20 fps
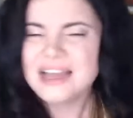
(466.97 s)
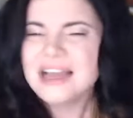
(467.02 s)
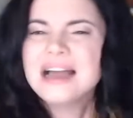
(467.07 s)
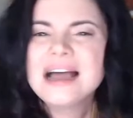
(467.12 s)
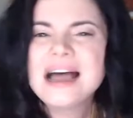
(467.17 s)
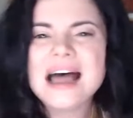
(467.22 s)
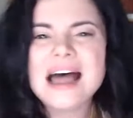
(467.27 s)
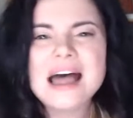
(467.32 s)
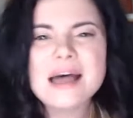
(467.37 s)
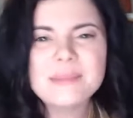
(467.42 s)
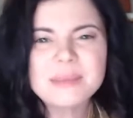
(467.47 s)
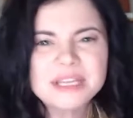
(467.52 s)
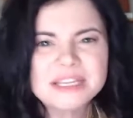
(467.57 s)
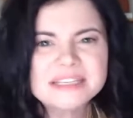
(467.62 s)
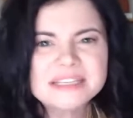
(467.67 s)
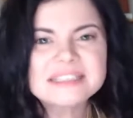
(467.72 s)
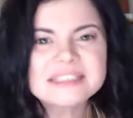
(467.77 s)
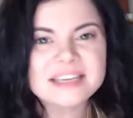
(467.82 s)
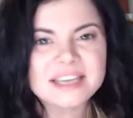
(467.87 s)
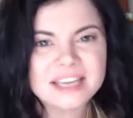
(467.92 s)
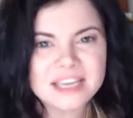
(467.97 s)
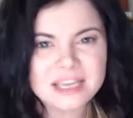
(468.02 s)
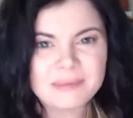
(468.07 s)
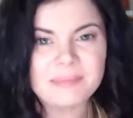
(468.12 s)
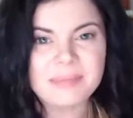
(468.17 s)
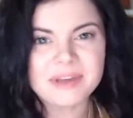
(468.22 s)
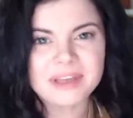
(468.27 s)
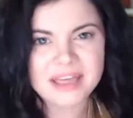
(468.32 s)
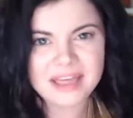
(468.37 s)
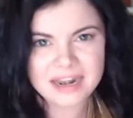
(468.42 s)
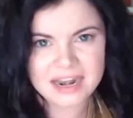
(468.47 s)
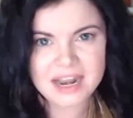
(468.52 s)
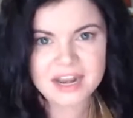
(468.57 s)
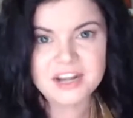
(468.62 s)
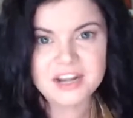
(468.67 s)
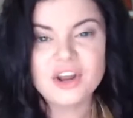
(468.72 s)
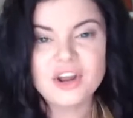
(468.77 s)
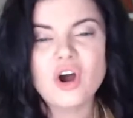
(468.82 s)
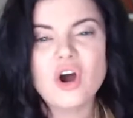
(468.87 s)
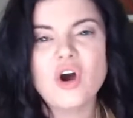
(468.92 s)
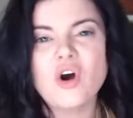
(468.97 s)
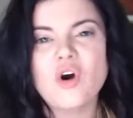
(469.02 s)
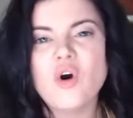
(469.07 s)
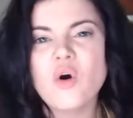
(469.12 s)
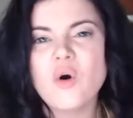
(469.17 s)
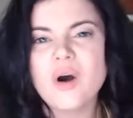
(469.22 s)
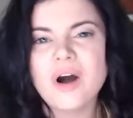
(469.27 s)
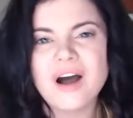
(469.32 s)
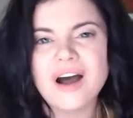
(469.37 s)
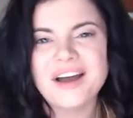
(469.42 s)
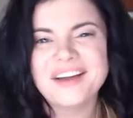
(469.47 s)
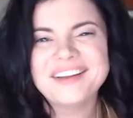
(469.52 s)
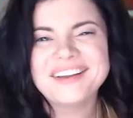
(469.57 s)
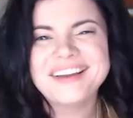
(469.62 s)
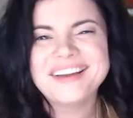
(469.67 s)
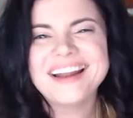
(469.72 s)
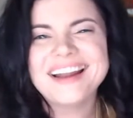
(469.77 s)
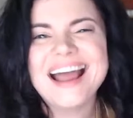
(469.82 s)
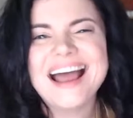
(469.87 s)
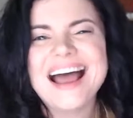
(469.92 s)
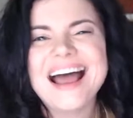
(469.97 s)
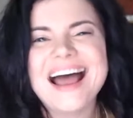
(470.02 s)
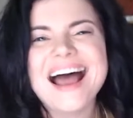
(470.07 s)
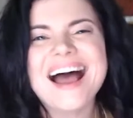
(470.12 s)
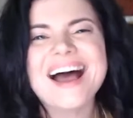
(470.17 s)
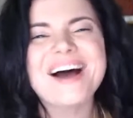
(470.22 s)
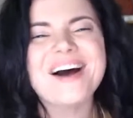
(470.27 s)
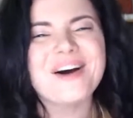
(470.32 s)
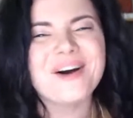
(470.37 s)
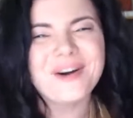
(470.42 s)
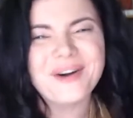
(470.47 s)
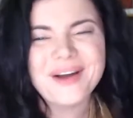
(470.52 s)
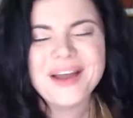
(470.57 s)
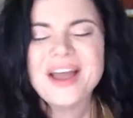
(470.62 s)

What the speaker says: I'm in deep and I don't want out.